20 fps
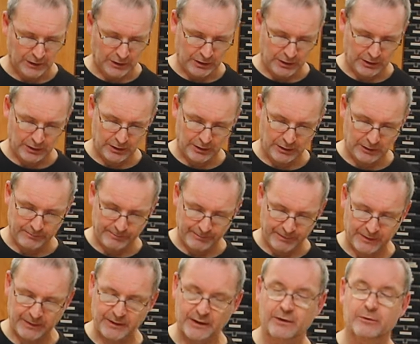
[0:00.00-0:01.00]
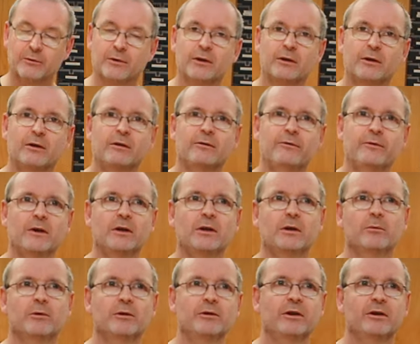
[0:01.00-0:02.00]
Now, if
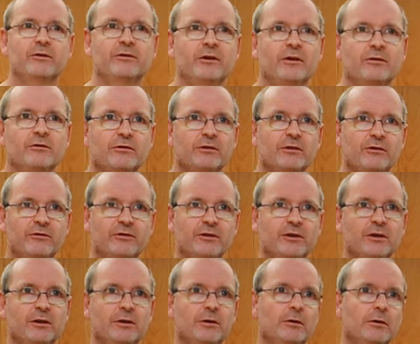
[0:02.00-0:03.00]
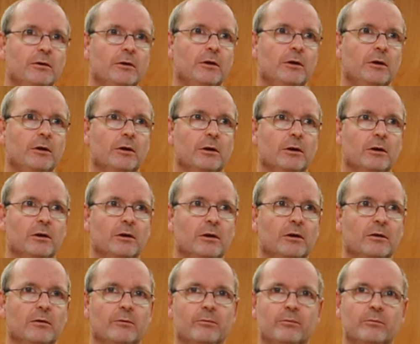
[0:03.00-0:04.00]
anyone has actually seen
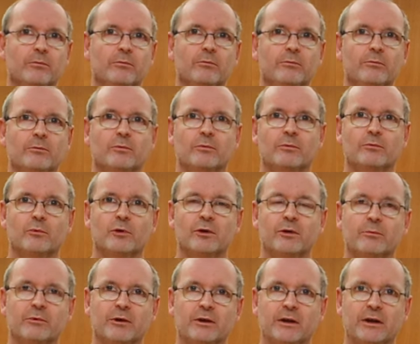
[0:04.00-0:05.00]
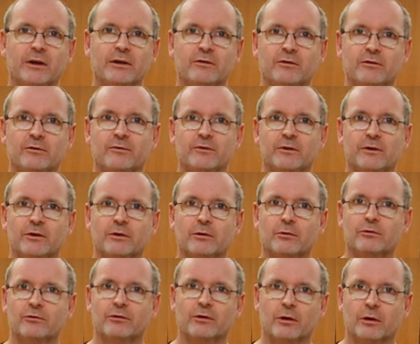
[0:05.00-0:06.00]
one of my latest
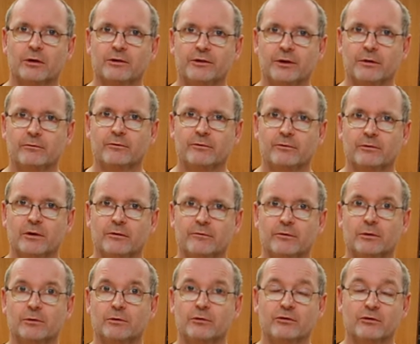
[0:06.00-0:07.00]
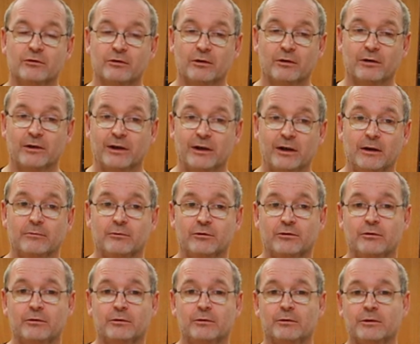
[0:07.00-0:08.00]
videos that I've done for Evolution, I
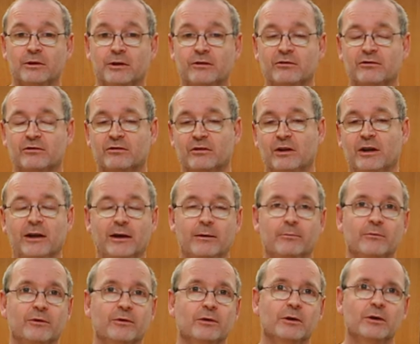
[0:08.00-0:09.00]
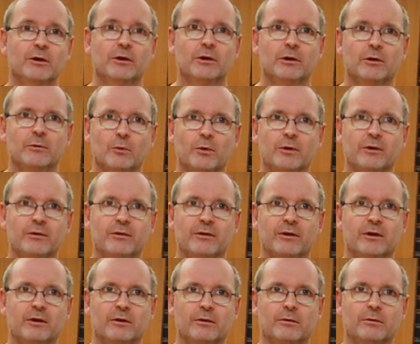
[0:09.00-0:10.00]
absolutely slammed one of
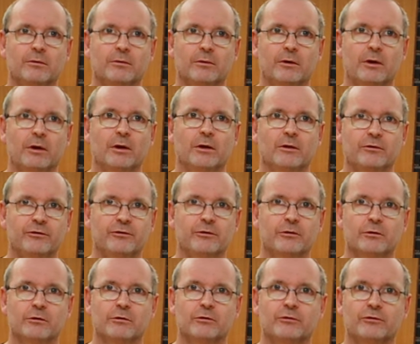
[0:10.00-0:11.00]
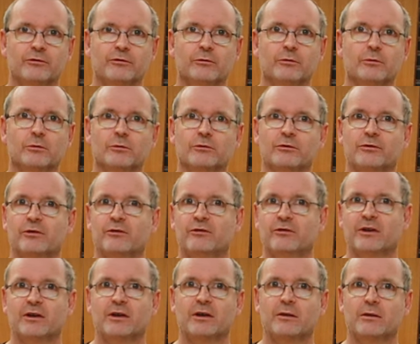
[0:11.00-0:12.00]
their circular saws,
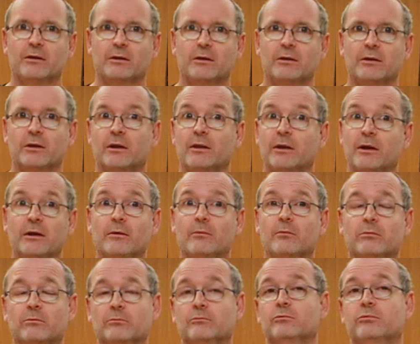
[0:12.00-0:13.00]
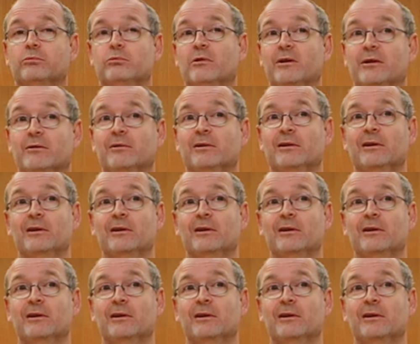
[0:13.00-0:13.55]
saying that they, well,